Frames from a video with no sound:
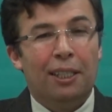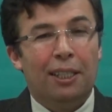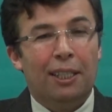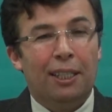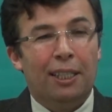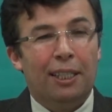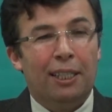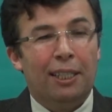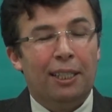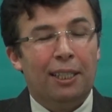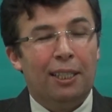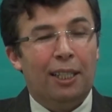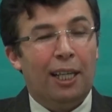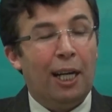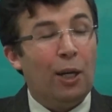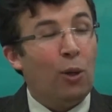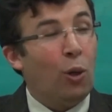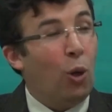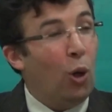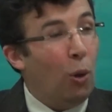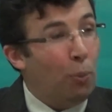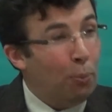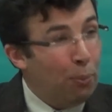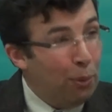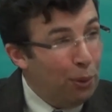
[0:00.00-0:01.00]
I
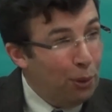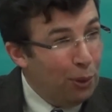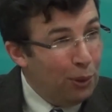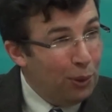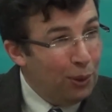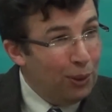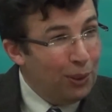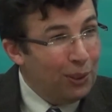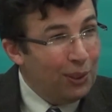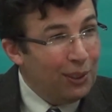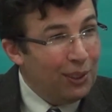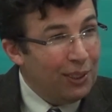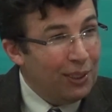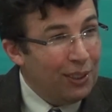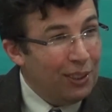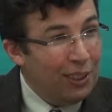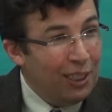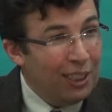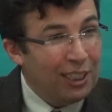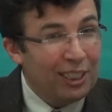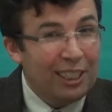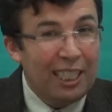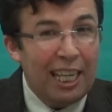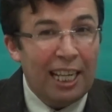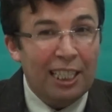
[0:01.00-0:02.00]
hope
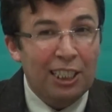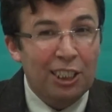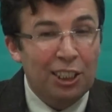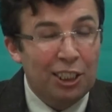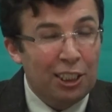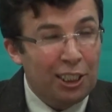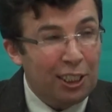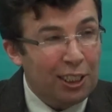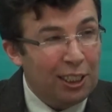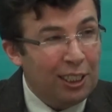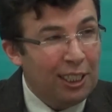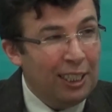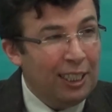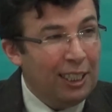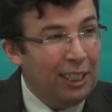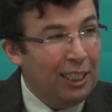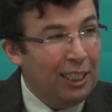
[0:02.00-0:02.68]
this lecture